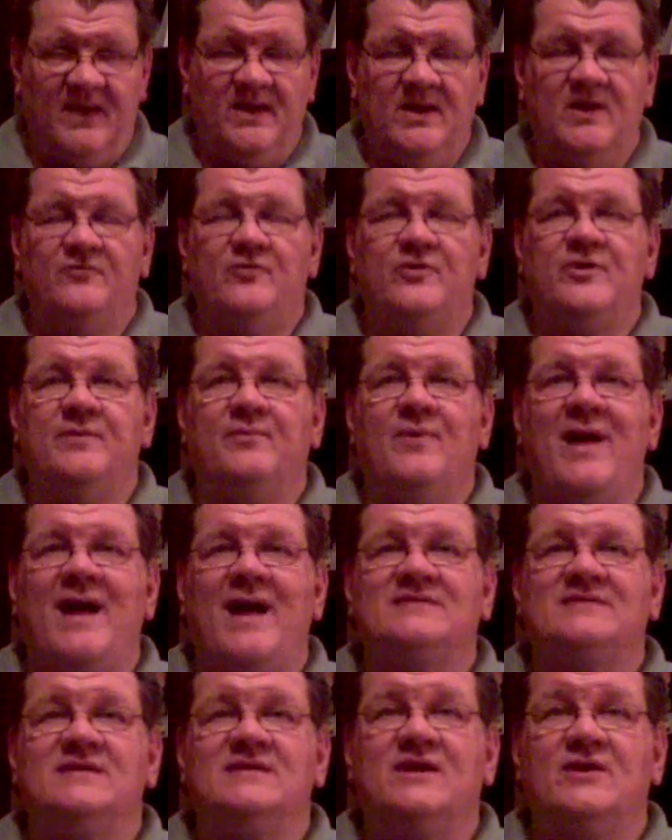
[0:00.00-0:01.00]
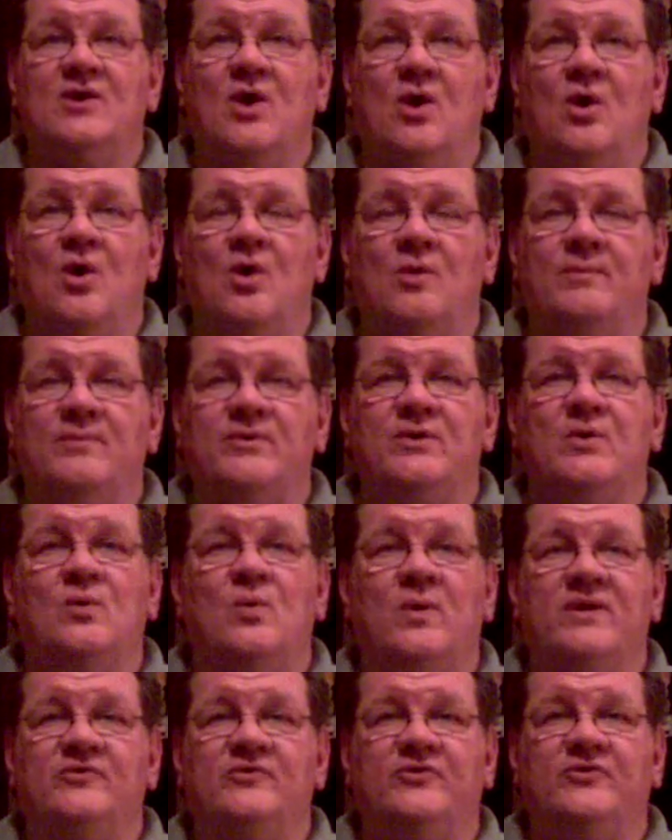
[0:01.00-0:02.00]
When you're practicing at home, you'll
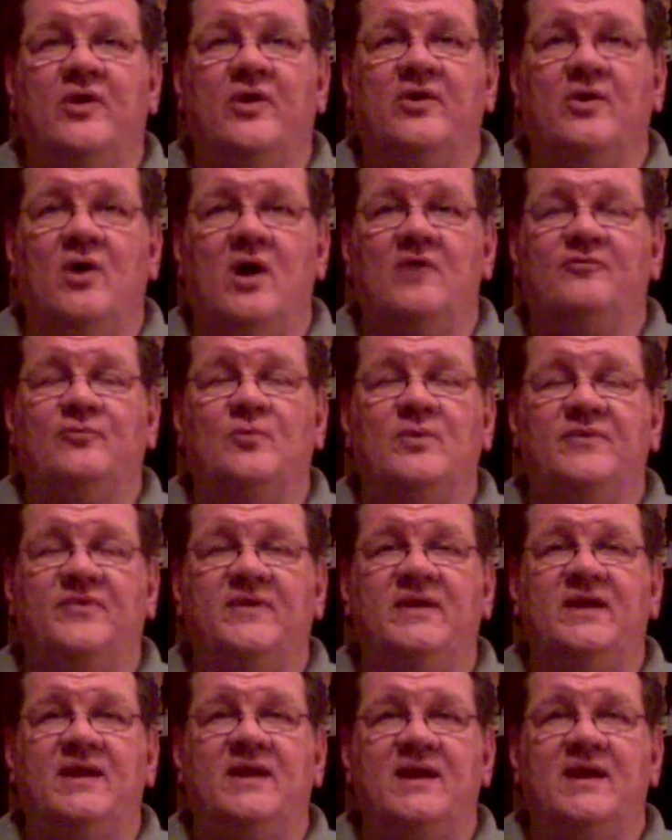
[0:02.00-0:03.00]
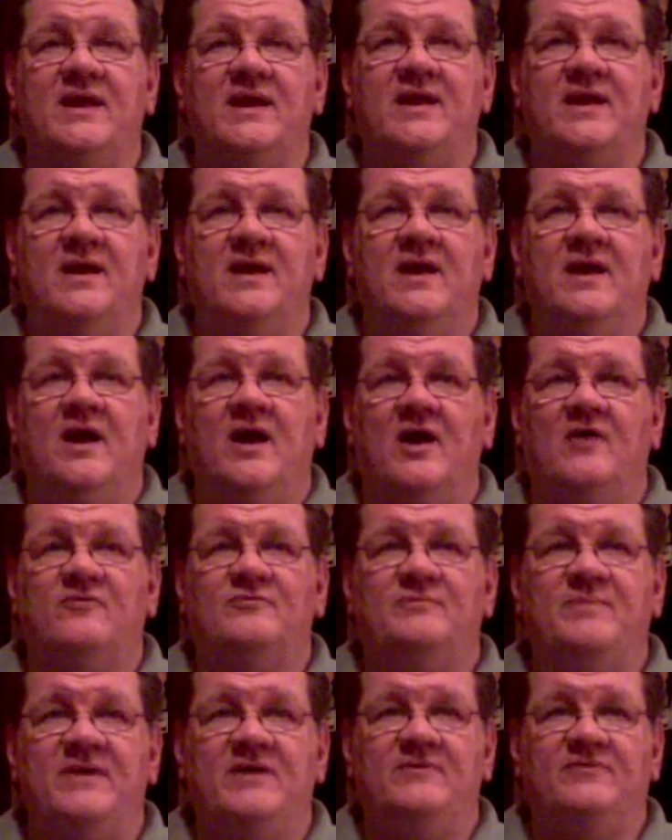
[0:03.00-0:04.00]
want to start off with the key of
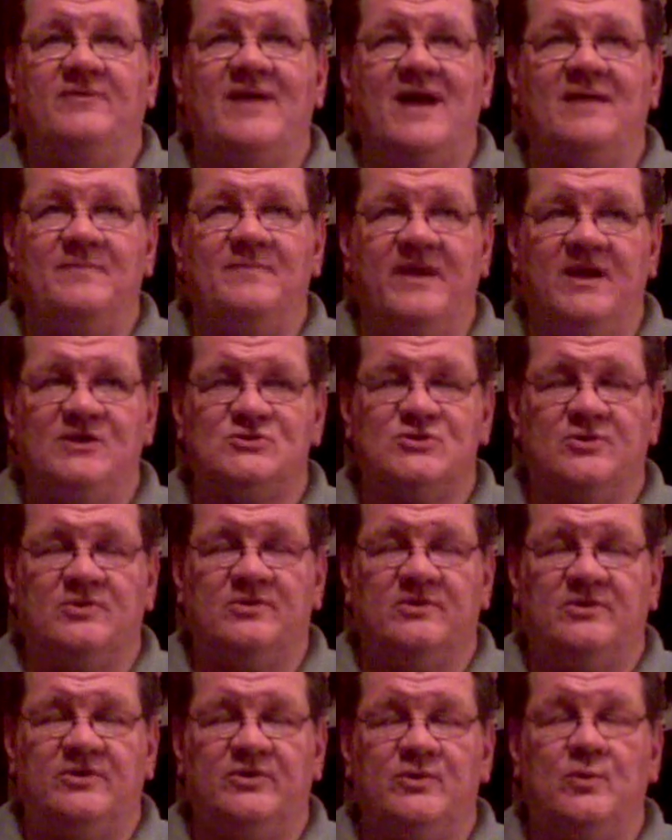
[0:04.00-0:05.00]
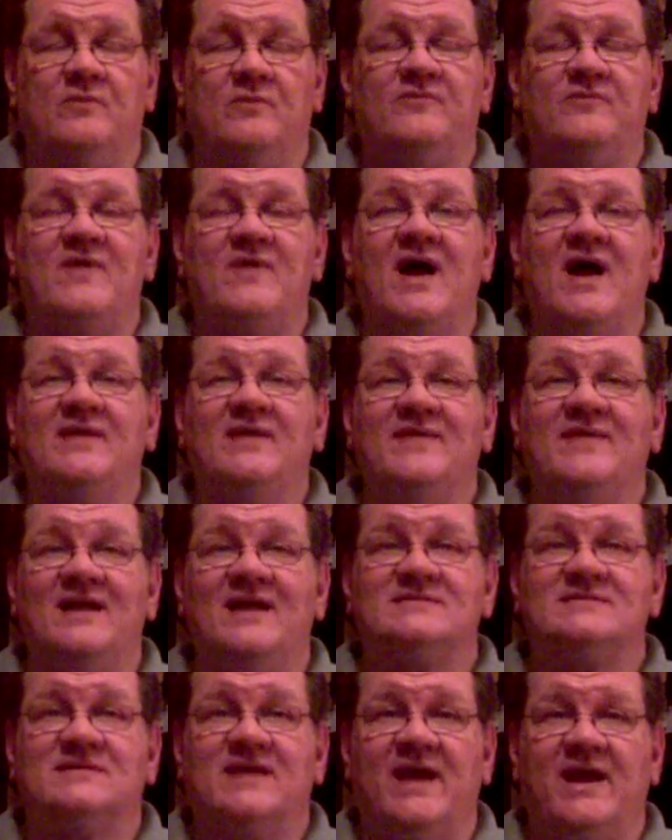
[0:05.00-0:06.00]
B flat major. You will find that
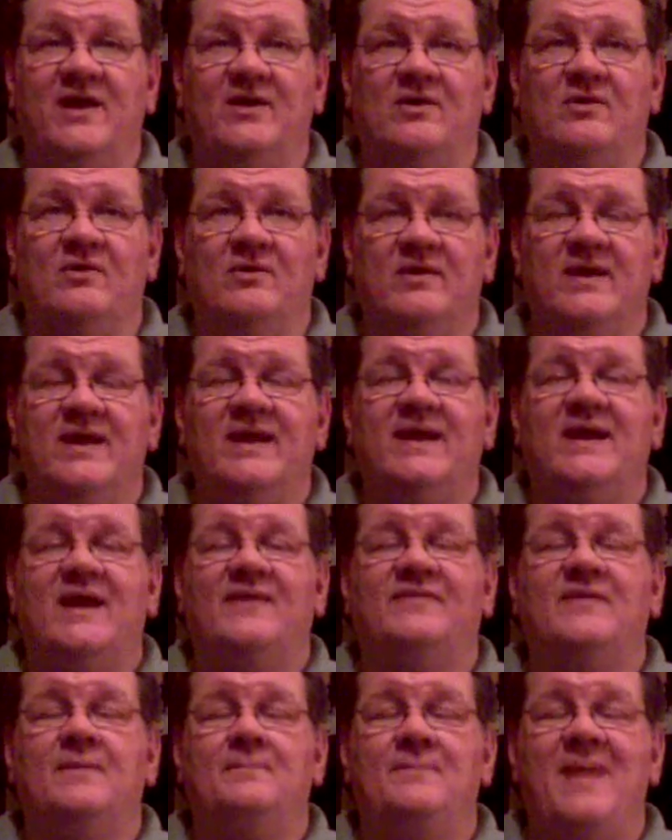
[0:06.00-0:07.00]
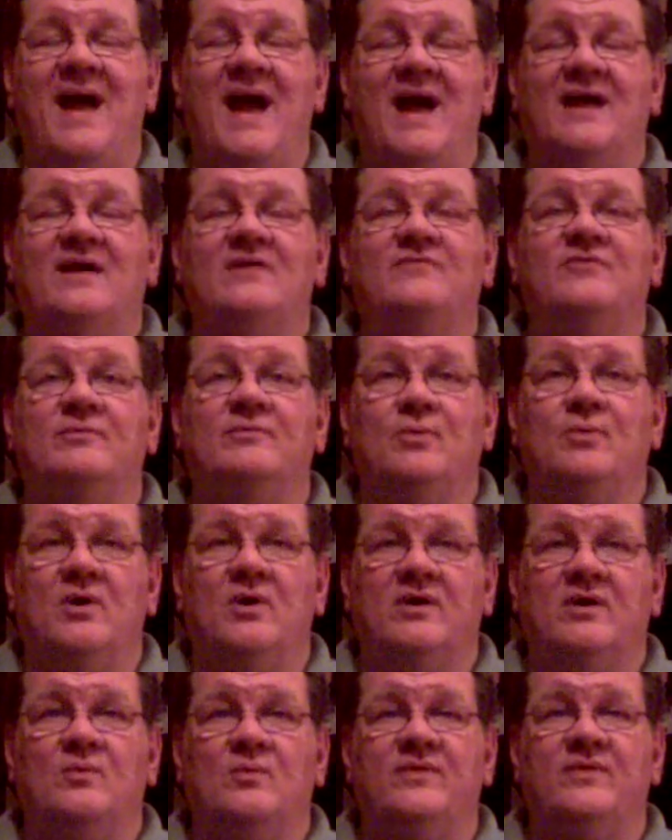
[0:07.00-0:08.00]
scale in the back of your book
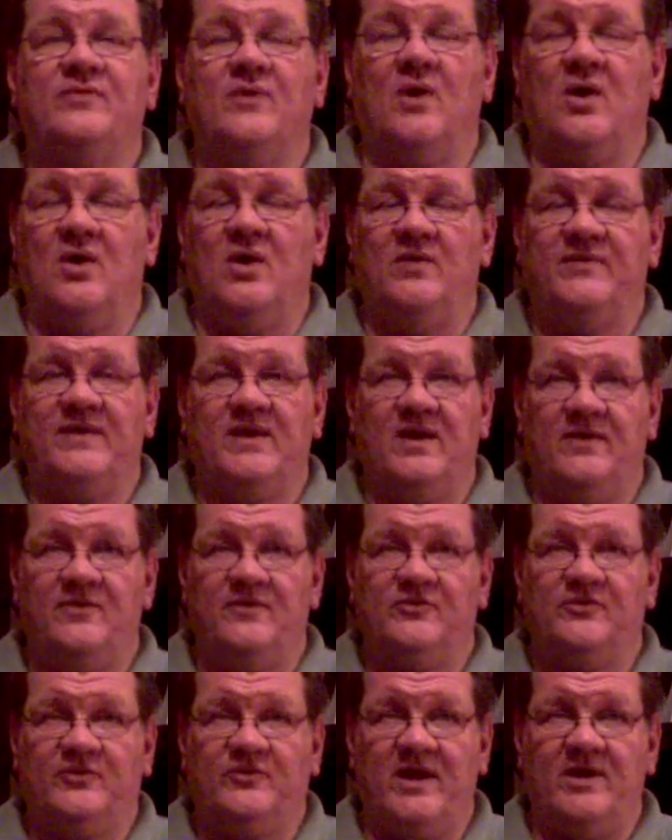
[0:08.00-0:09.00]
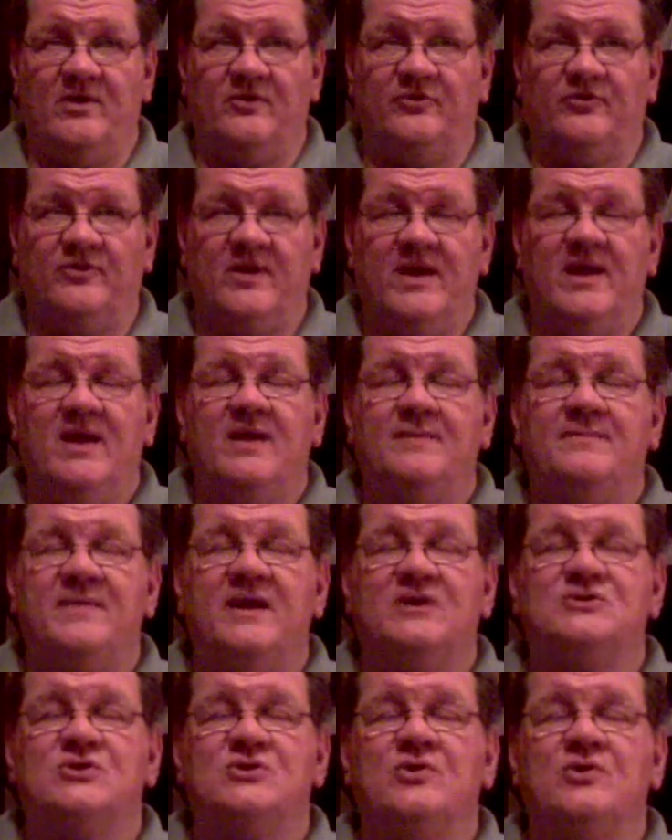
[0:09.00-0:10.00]
with all the other scales. Make
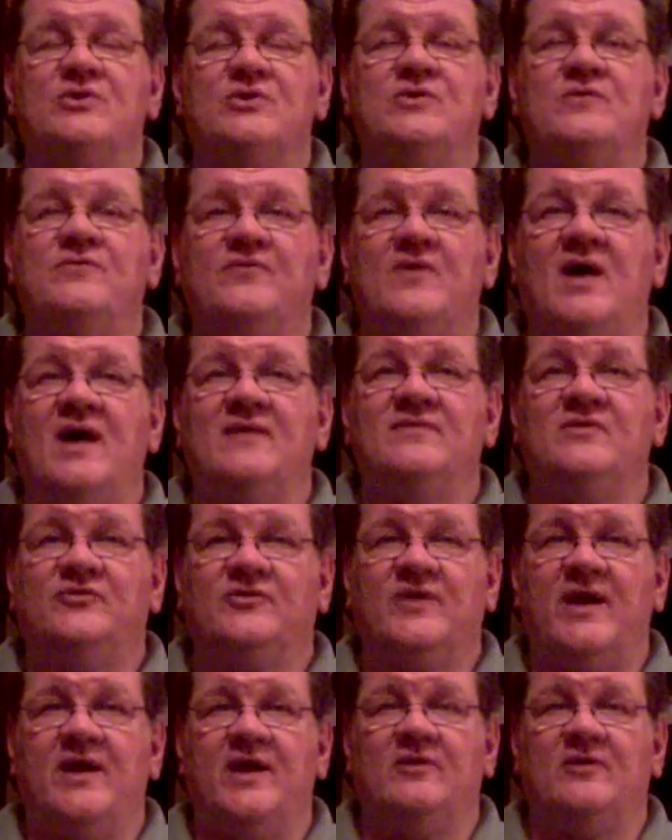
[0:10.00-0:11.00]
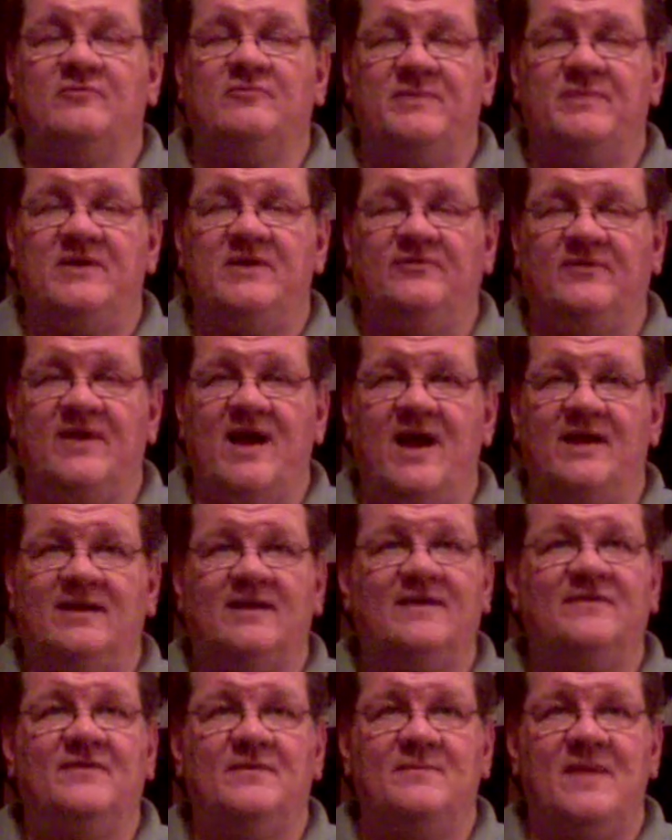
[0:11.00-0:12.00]
sure you find the scale of B flat
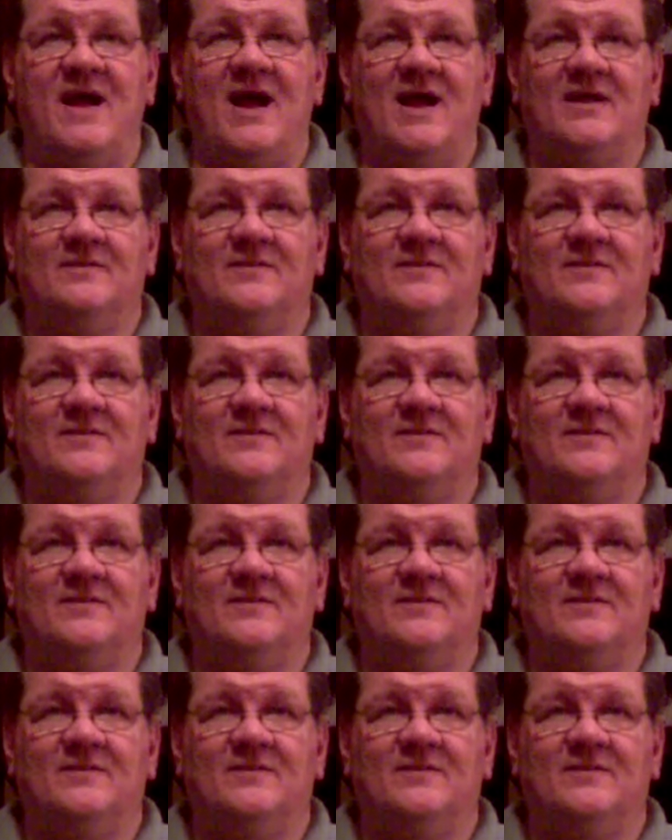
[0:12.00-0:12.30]
in the back.